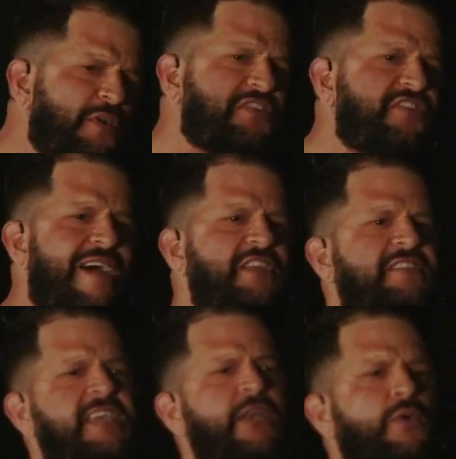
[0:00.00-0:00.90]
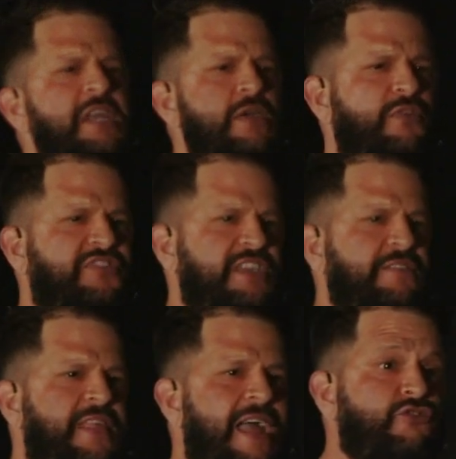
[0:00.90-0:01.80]
was 17 when he
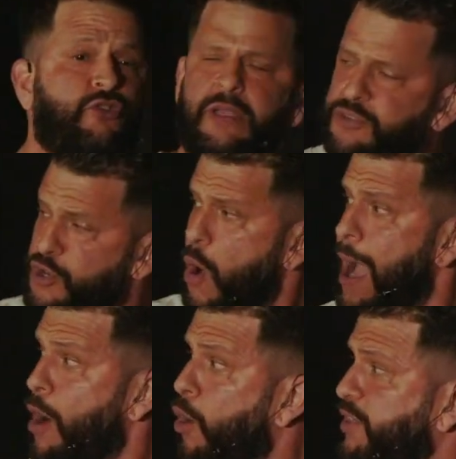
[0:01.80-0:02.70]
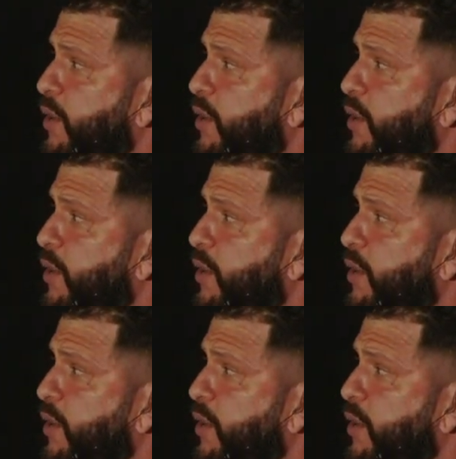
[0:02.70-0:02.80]
received that dream. Do you know how old